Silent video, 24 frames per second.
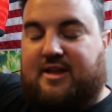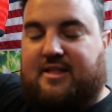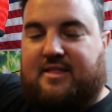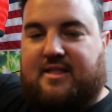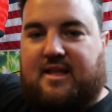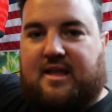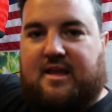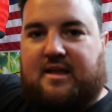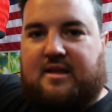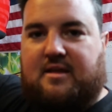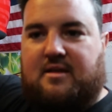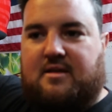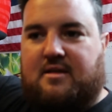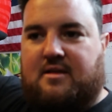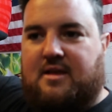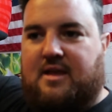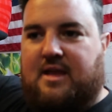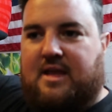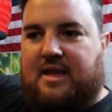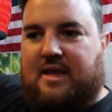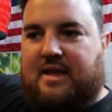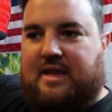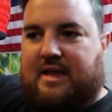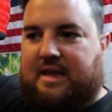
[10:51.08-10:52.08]
in there,
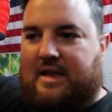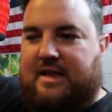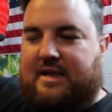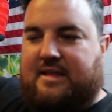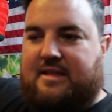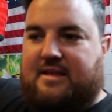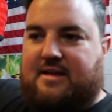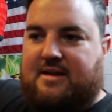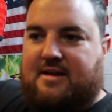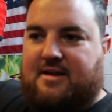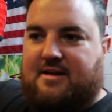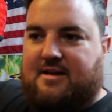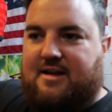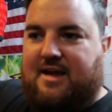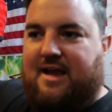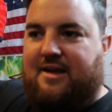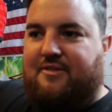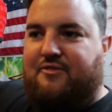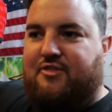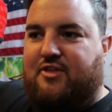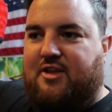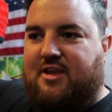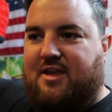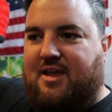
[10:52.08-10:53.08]
and then I'd
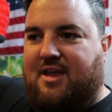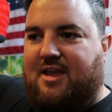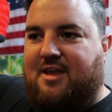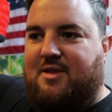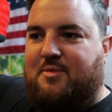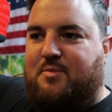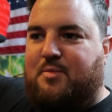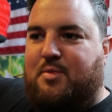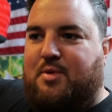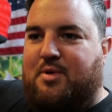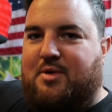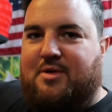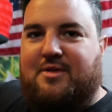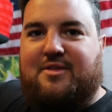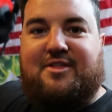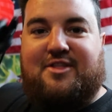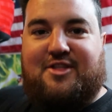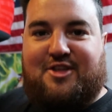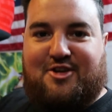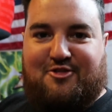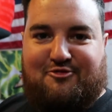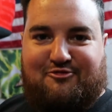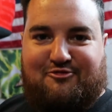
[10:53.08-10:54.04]
have to keep the